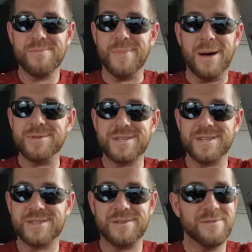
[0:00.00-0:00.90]
Mom and
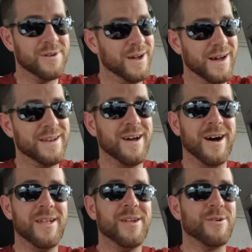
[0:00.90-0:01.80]
sister on
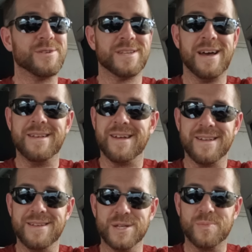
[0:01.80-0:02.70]
her side, not
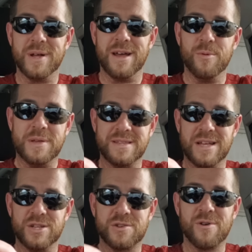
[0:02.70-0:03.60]
on his. But I hope he
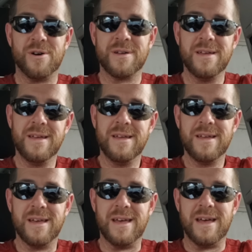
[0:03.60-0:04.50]
stands strong,
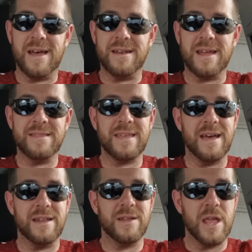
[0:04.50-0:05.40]
and in the
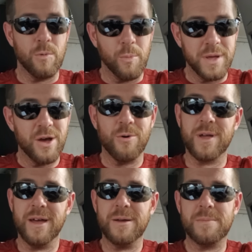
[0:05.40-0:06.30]
end, he will be
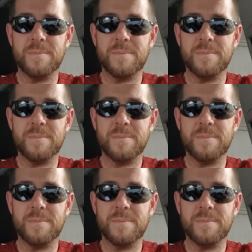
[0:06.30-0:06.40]
okay.